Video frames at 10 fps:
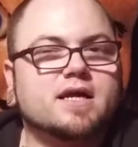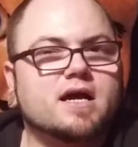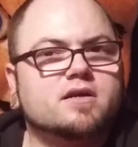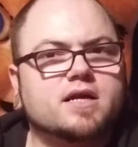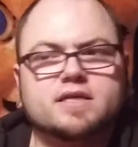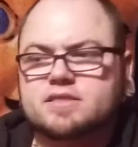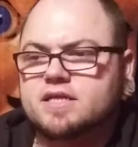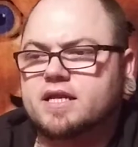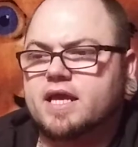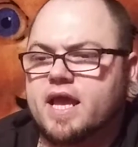or
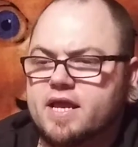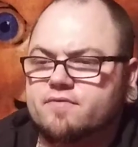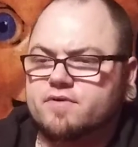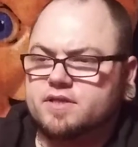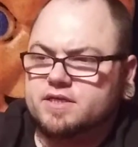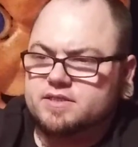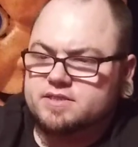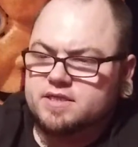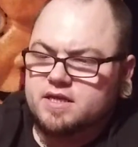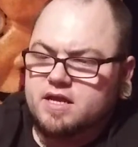1998 release